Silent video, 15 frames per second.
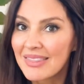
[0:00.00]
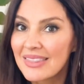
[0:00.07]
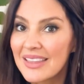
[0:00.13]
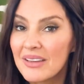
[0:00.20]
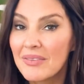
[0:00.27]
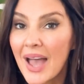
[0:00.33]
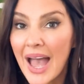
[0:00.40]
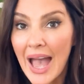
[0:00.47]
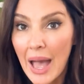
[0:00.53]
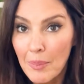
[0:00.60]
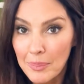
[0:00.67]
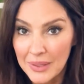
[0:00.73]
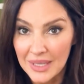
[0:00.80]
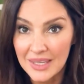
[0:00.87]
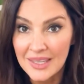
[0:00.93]
and live
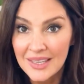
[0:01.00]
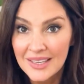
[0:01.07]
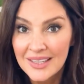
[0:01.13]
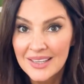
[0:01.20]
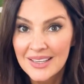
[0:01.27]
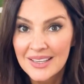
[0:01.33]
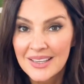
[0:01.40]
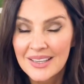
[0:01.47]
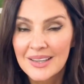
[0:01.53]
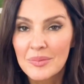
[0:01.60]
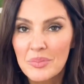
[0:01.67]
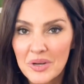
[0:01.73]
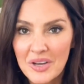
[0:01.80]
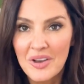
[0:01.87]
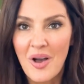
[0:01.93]
happy,
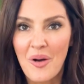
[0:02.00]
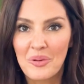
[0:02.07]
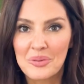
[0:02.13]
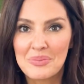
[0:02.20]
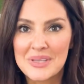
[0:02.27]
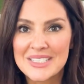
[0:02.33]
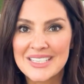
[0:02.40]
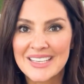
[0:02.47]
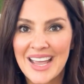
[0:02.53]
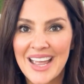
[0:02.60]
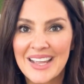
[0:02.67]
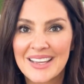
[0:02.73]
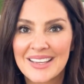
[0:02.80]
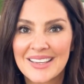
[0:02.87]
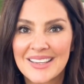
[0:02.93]
book a call with me today.